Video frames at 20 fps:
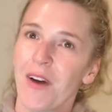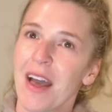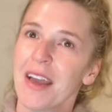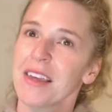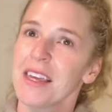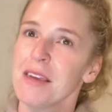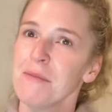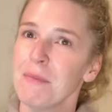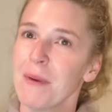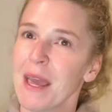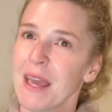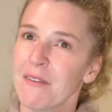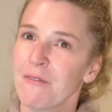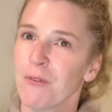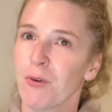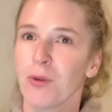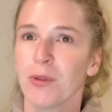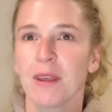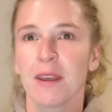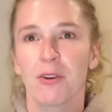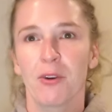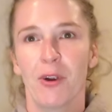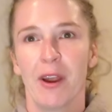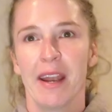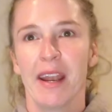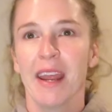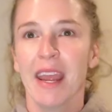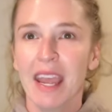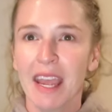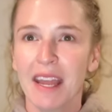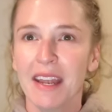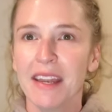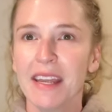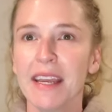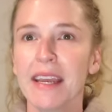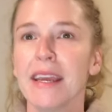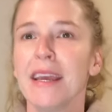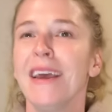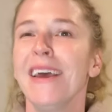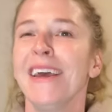I keep a folding crate
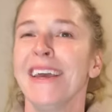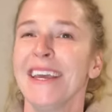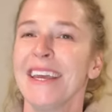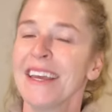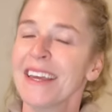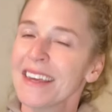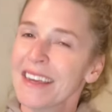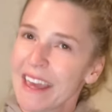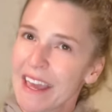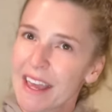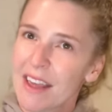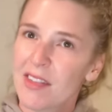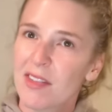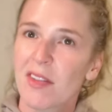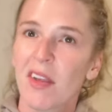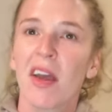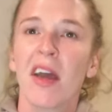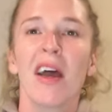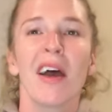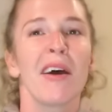handy in case,